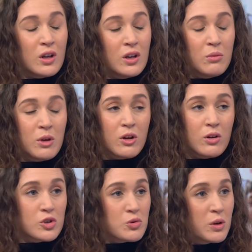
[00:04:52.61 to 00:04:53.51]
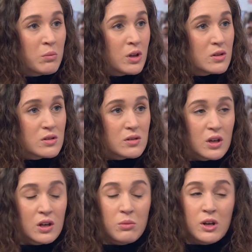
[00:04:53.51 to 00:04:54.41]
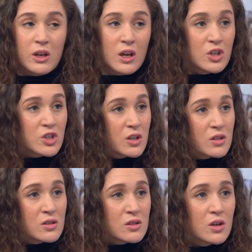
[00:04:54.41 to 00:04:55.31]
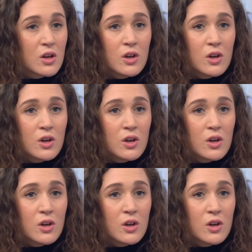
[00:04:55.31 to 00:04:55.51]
any medical treatments, any medications.